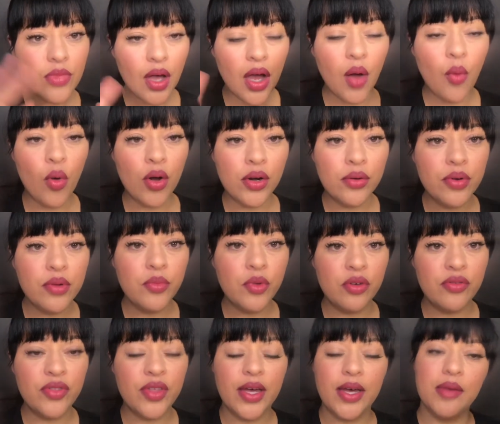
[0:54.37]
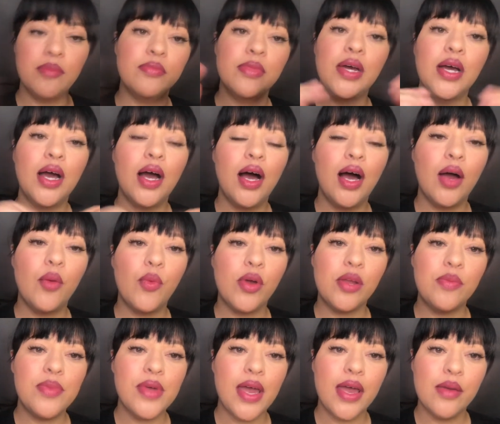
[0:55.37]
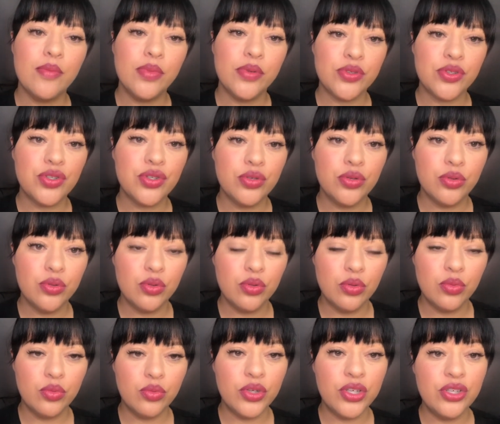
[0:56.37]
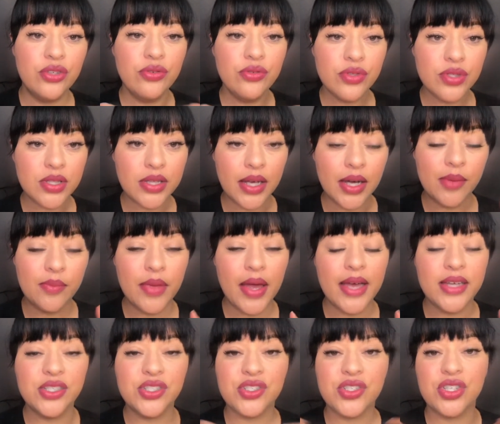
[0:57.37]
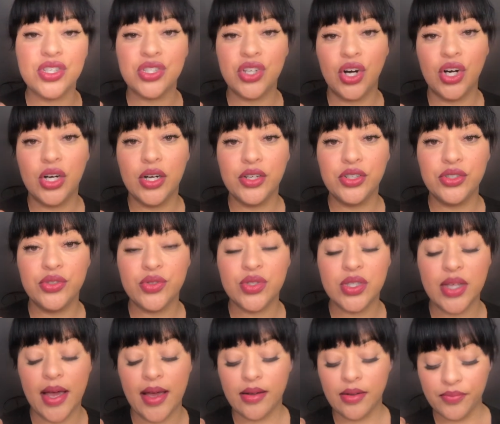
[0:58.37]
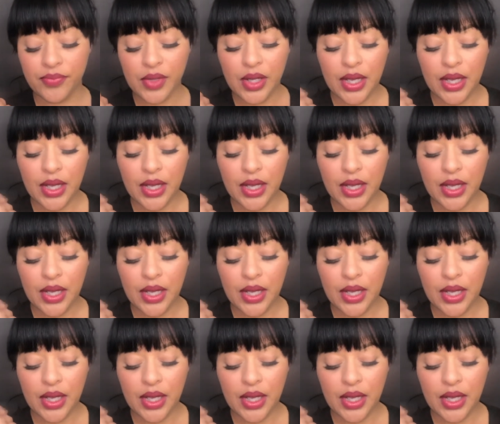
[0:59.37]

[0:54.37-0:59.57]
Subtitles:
I want to remove them. I want to be able to reuse them and just start a new set.